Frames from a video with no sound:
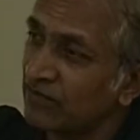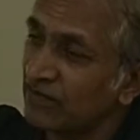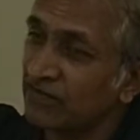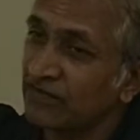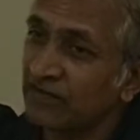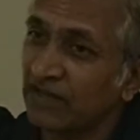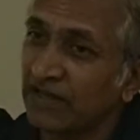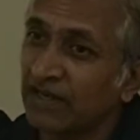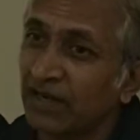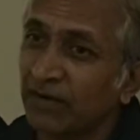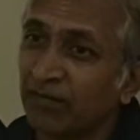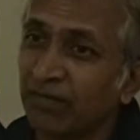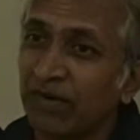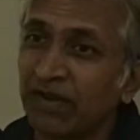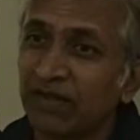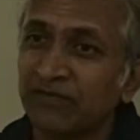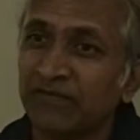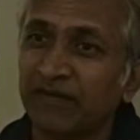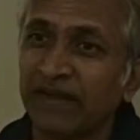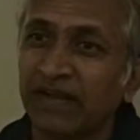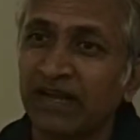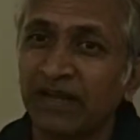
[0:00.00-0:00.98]
600
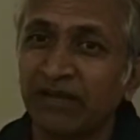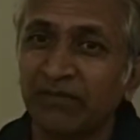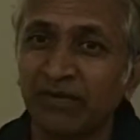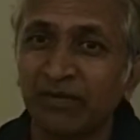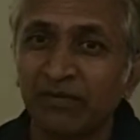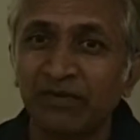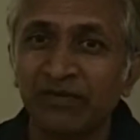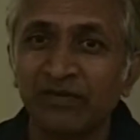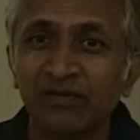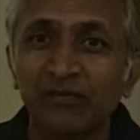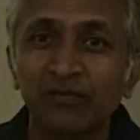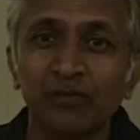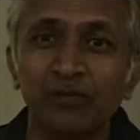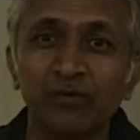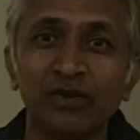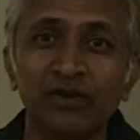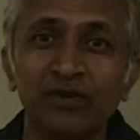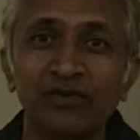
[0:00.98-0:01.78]
plus faculty members in Pune